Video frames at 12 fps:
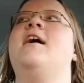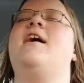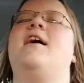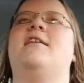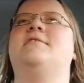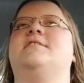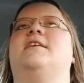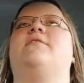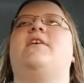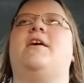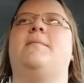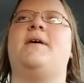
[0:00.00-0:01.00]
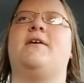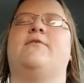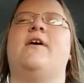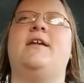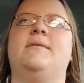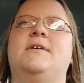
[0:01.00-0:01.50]
And I was like, if I come back
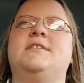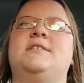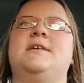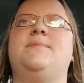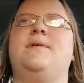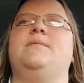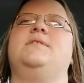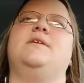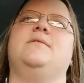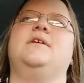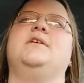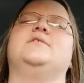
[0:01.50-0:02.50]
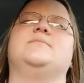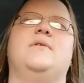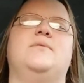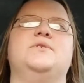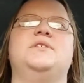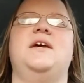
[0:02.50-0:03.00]
Friday, I'm not sleeping with you. And he goes,
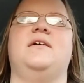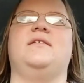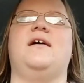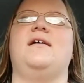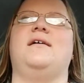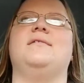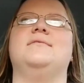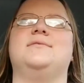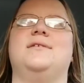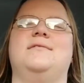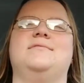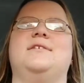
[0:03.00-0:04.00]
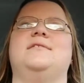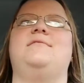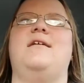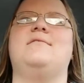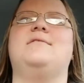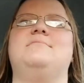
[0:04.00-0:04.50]
well, we'll see how the night goes. And I was like,
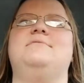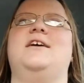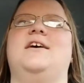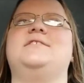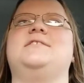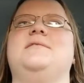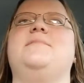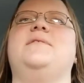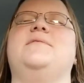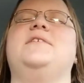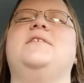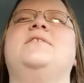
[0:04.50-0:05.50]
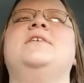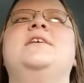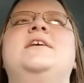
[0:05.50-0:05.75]
no, I'm not sleeping with you.